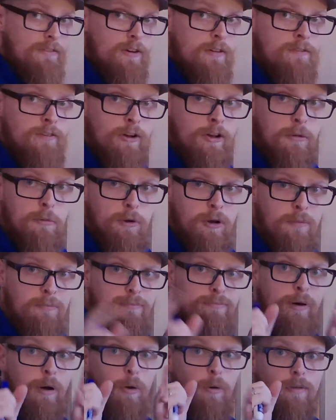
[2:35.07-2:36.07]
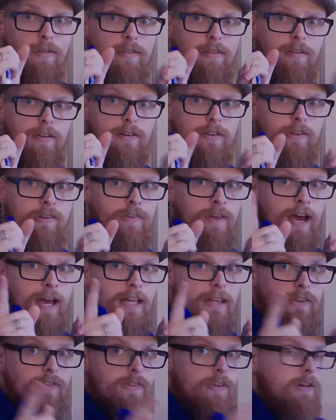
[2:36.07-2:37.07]
a variable on both
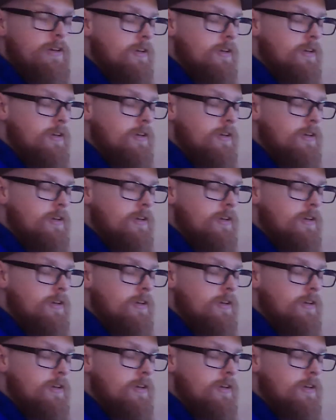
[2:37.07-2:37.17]
sides.